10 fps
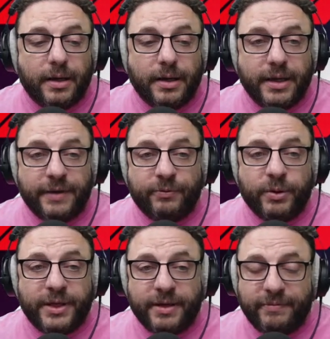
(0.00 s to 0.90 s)
if we
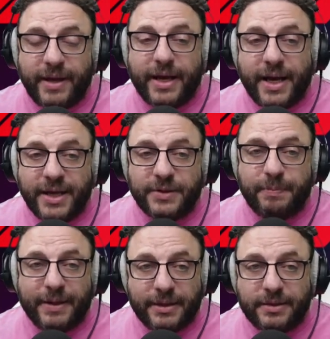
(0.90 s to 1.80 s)
have a high
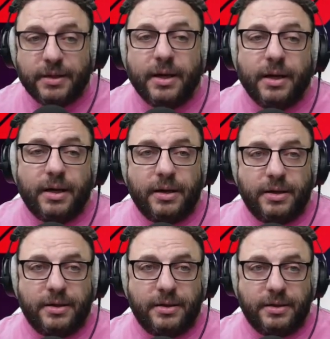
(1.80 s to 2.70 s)
speed
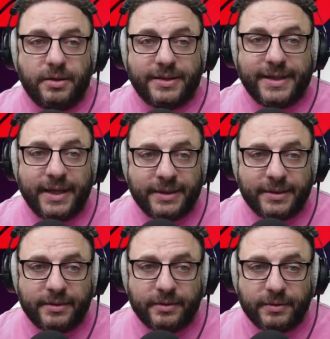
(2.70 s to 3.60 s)

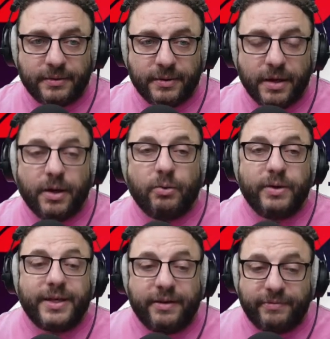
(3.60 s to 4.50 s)
start, we
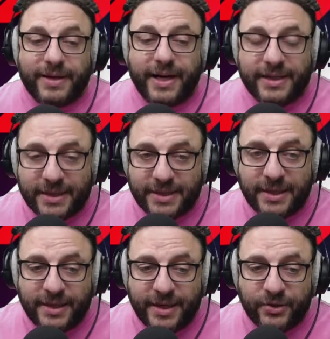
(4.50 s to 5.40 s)
have great
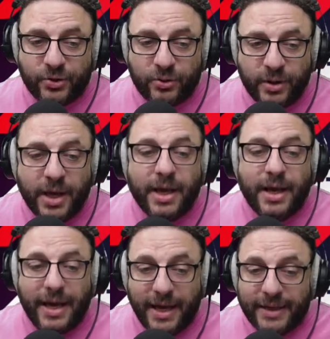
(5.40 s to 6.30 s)
acceleration,
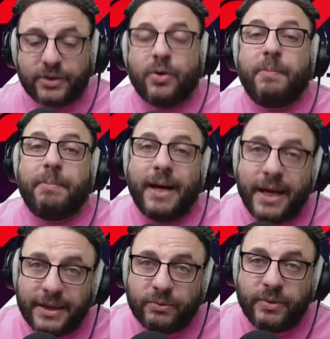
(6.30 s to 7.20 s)
and
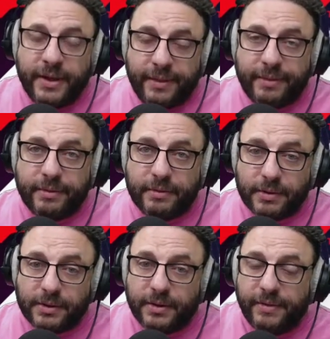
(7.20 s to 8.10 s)
combined with
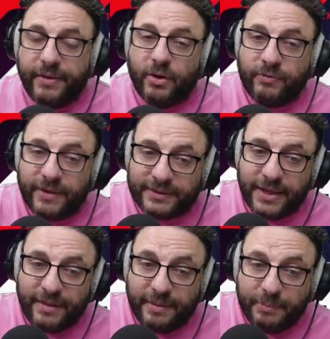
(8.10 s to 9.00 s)

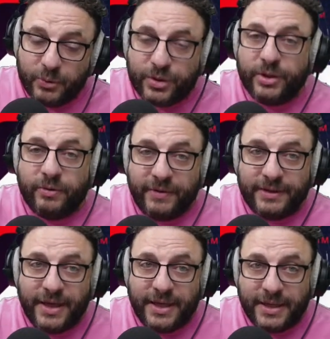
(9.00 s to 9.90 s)
the boosted
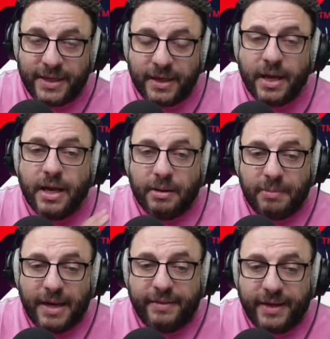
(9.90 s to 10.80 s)
overtaking
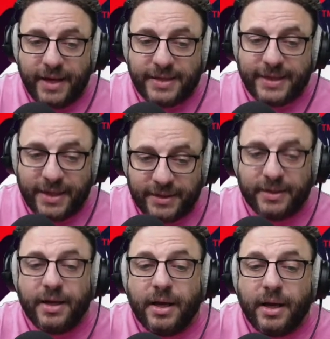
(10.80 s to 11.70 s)
by the race start,
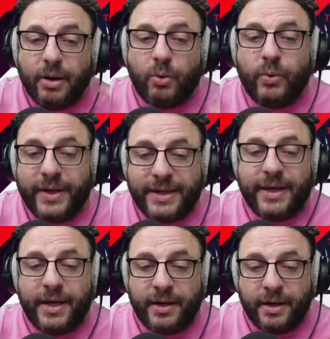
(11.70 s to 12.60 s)
we
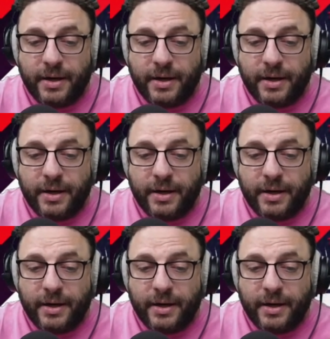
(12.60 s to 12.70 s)
can